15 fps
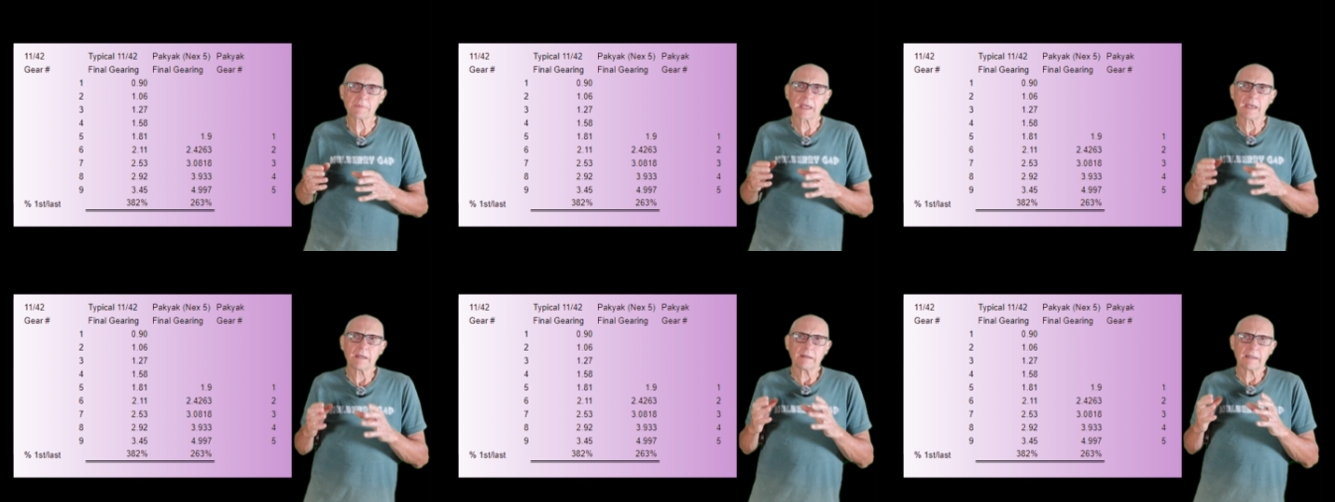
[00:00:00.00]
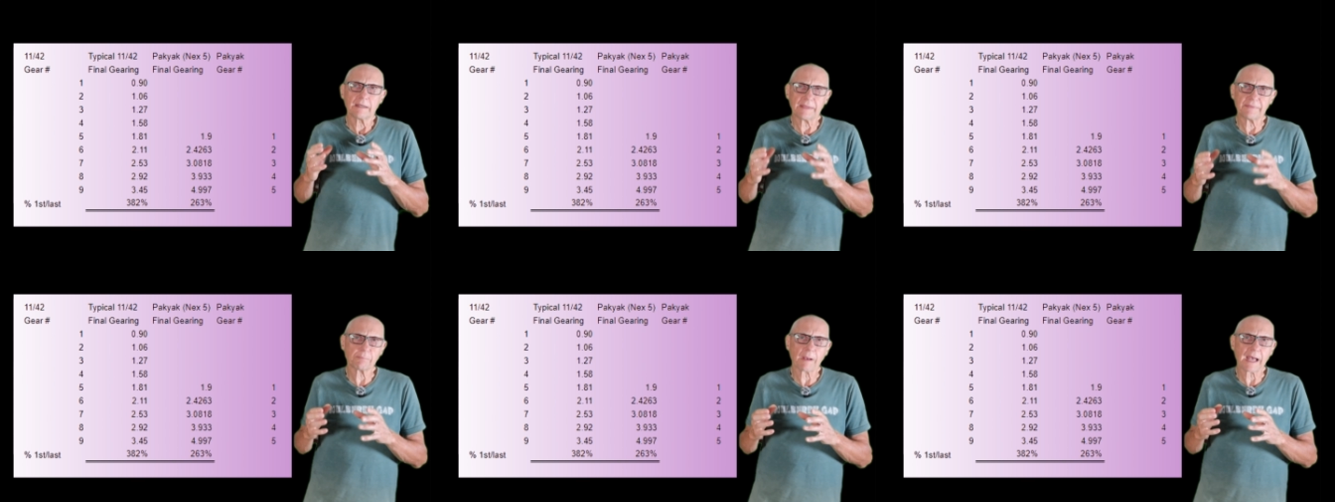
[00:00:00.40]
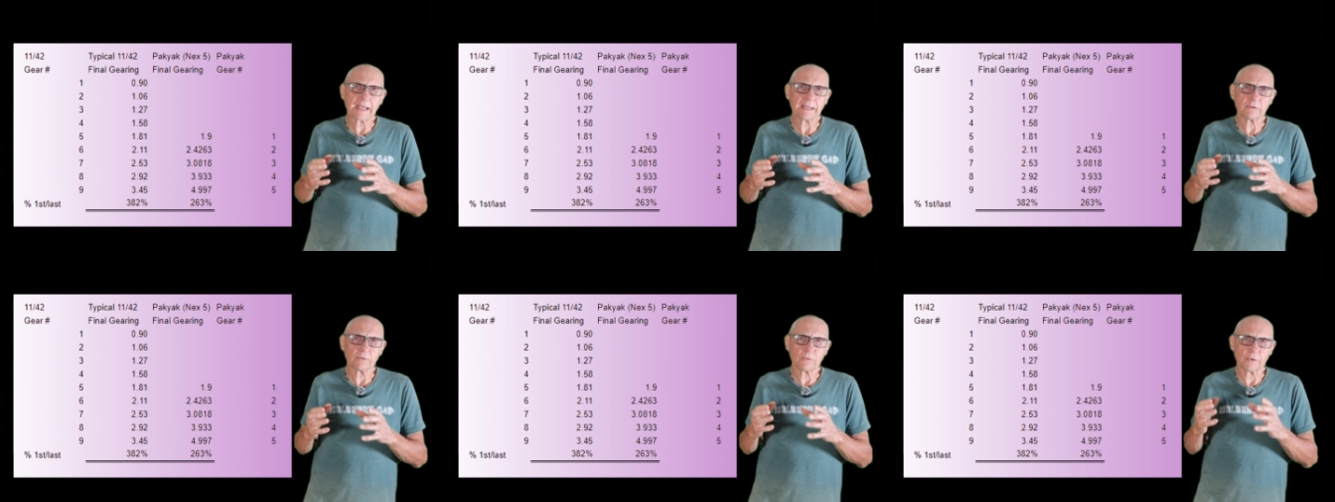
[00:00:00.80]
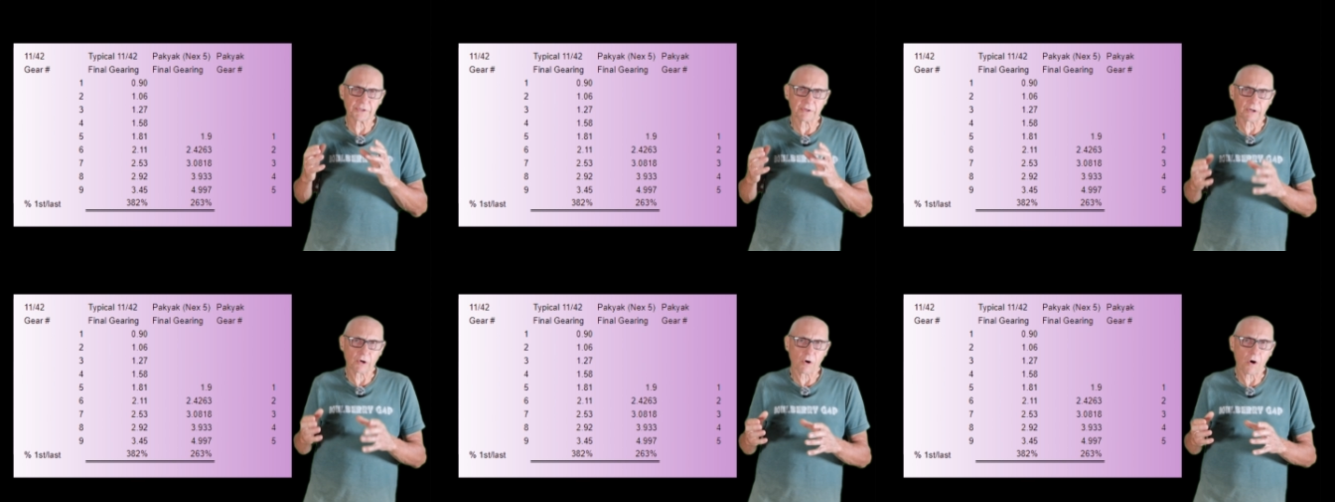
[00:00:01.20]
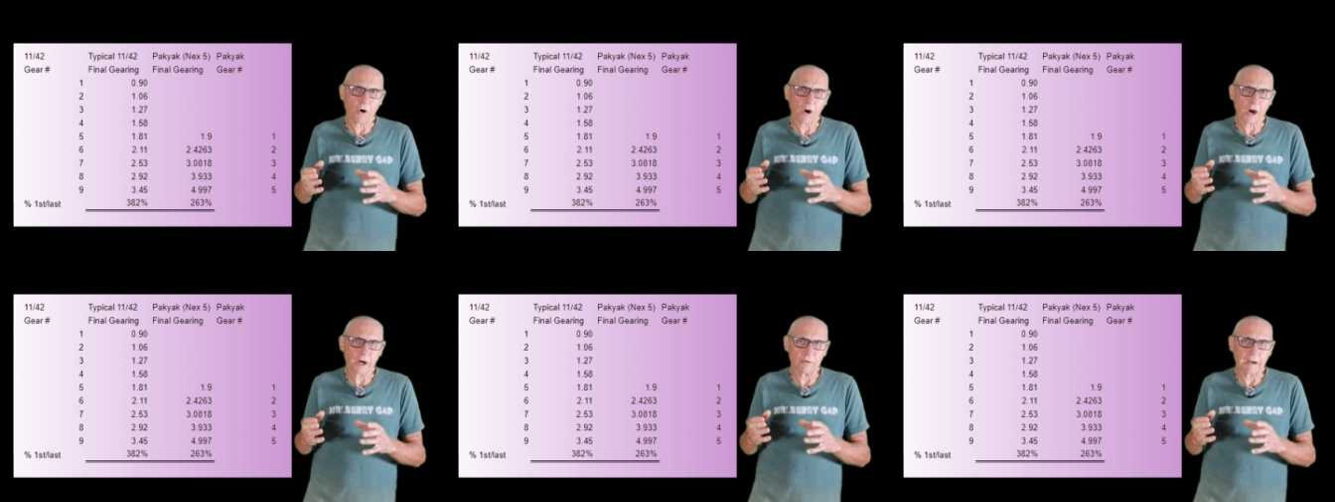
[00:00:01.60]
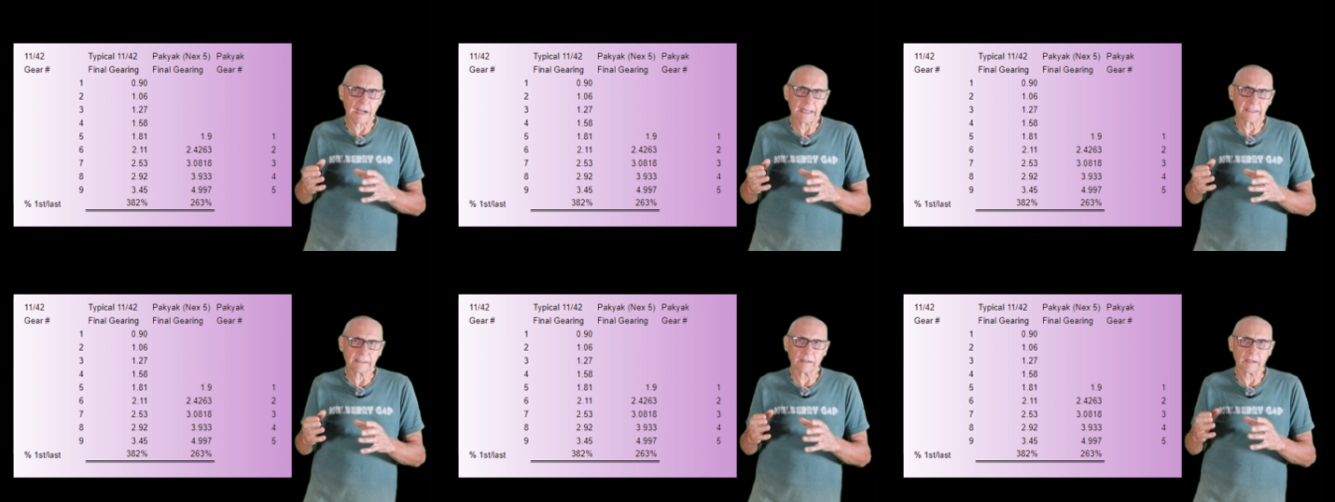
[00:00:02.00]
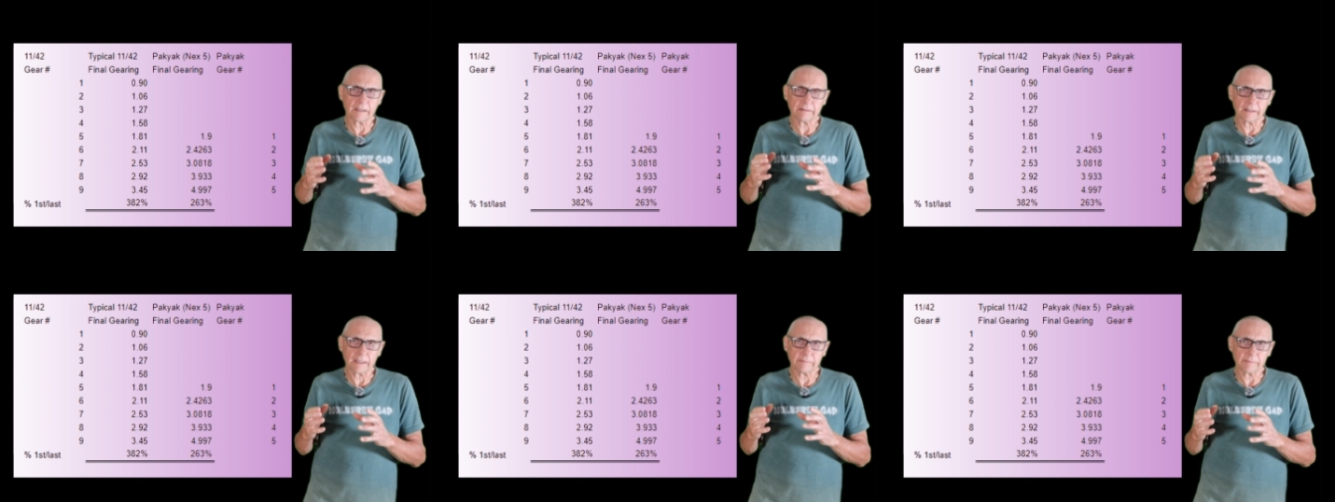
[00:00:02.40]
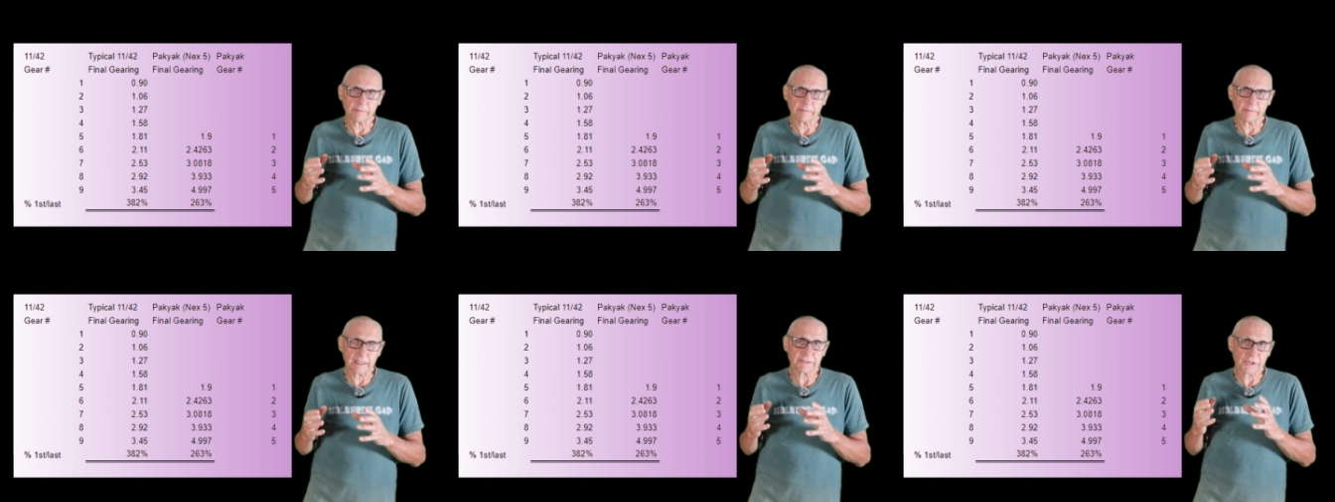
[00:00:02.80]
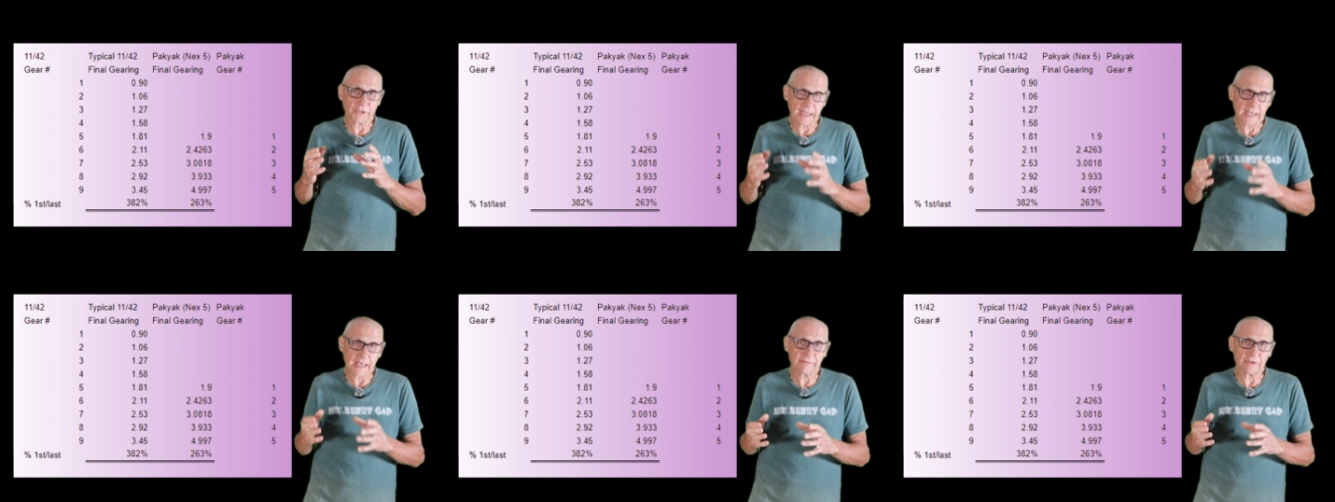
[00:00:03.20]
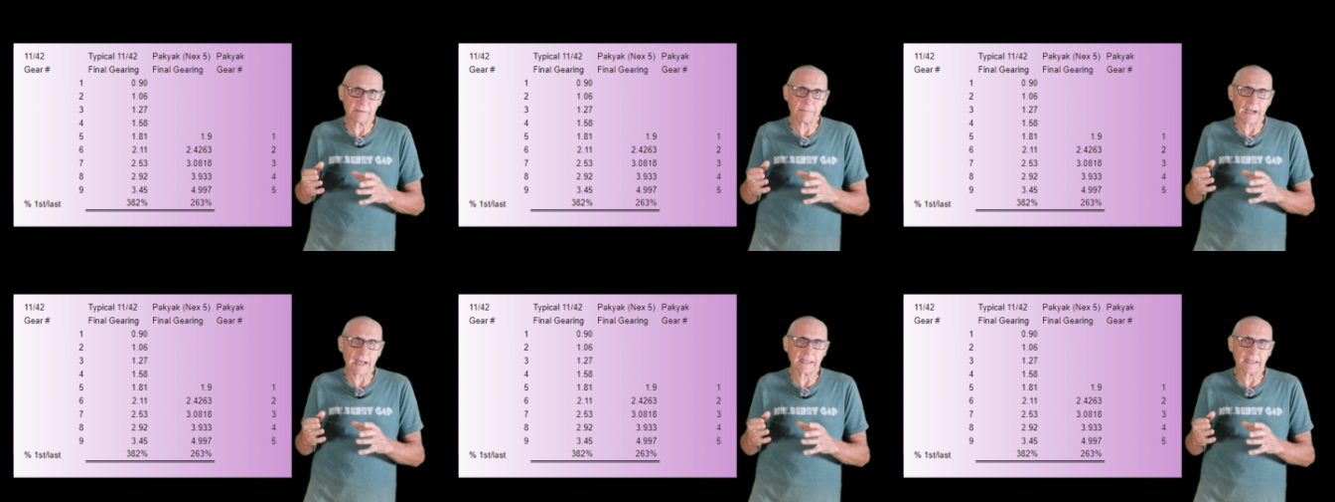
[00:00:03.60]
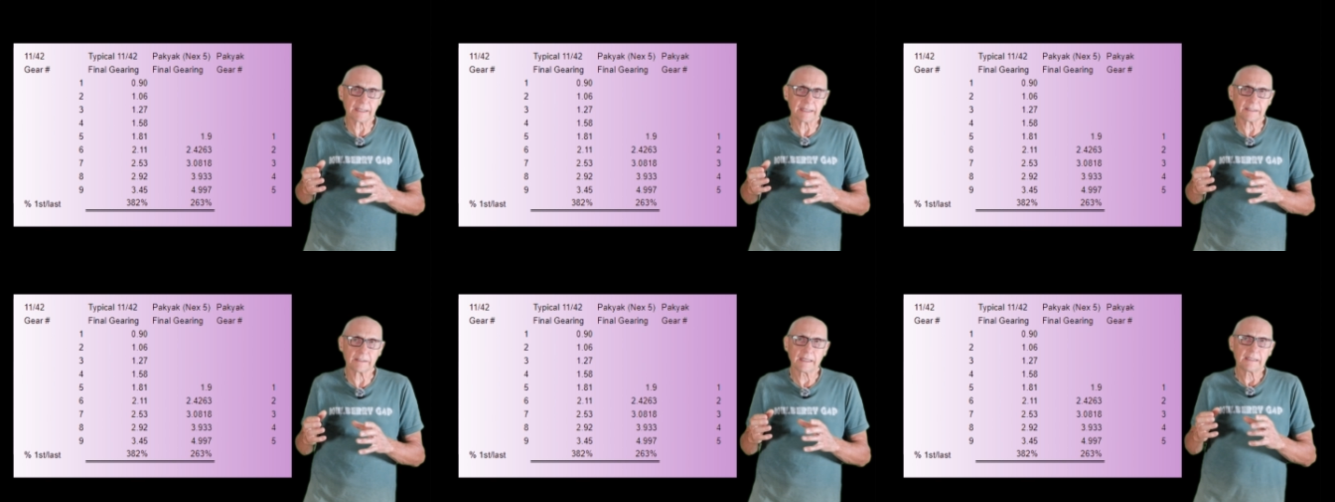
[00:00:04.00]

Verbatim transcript: And this bike was a cargo bike, uh, uh and it's a heavy bike